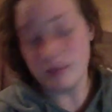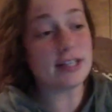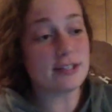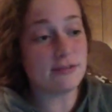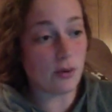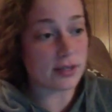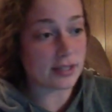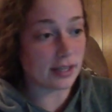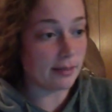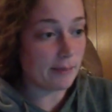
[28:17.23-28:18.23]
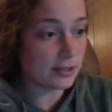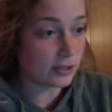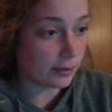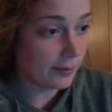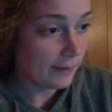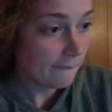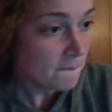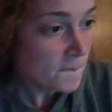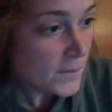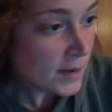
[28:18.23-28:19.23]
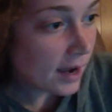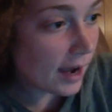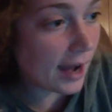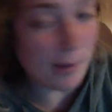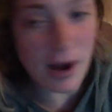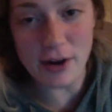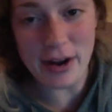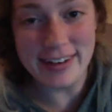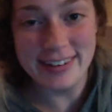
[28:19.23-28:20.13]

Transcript: Let's focus on the midterm. Alright.